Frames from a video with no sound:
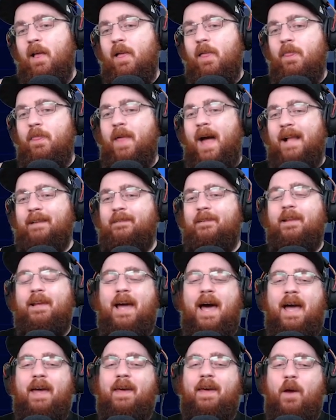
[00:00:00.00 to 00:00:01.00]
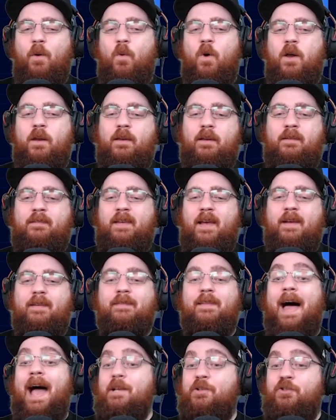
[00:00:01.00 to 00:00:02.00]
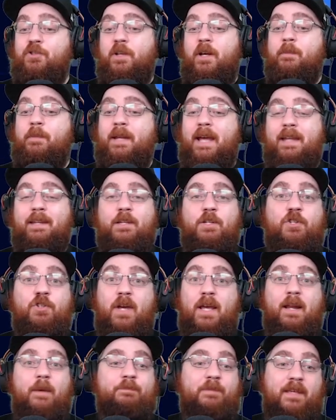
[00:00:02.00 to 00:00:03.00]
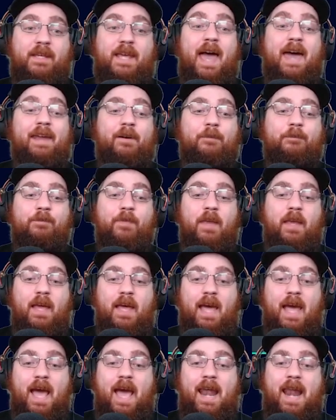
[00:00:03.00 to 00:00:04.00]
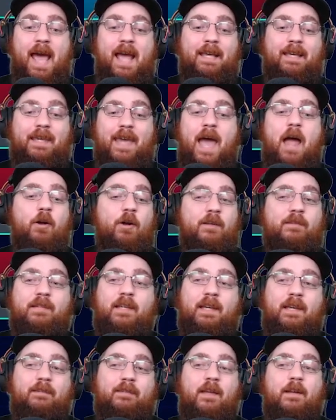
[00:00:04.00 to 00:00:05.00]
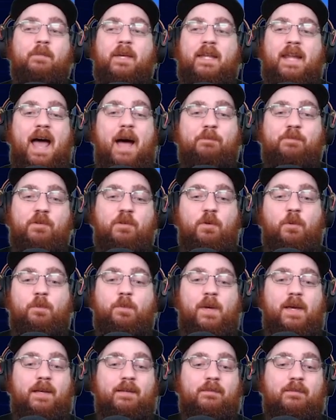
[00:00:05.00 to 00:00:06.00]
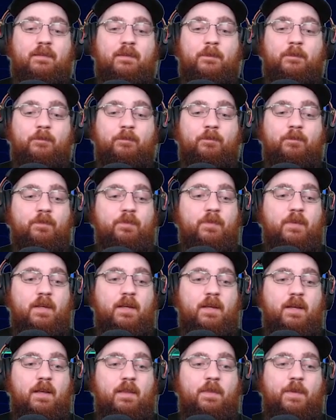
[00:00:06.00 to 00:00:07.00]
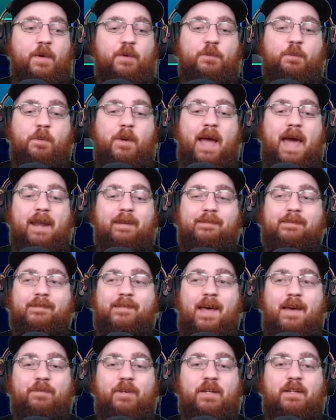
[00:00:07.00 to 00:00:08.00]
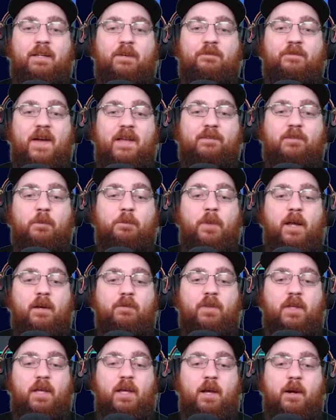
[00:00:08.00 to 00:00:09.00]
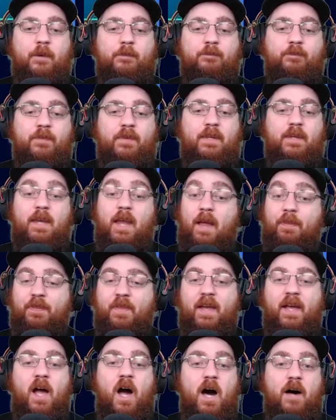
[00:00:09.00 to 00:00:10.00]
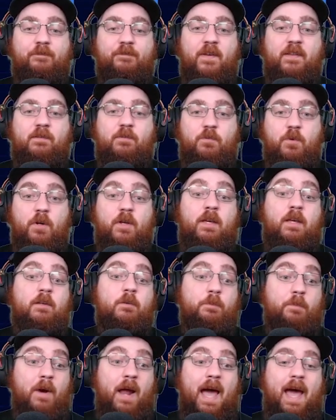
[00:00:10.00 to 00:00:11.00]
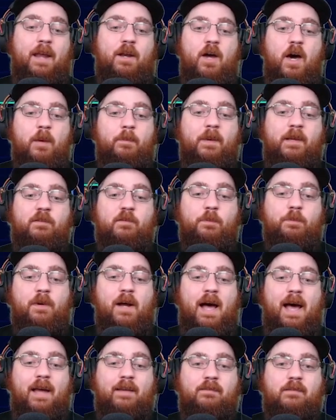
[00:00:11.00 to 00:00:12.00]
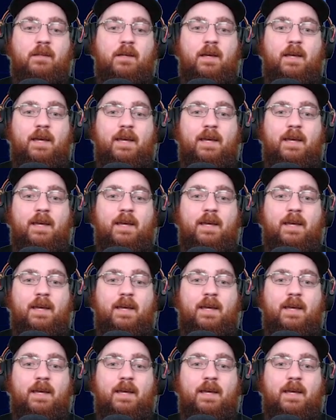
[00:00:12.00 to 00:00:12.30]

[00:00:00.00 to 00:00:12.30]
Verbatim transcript: That's the guy I wanted to take last year, but I didn't trade up to get him. And I guarantee he's going to be an absolute beast. There's Pratt at seven, defensive player of the year. Nothing. Offensive rookie is Pratt. Not a big surprise.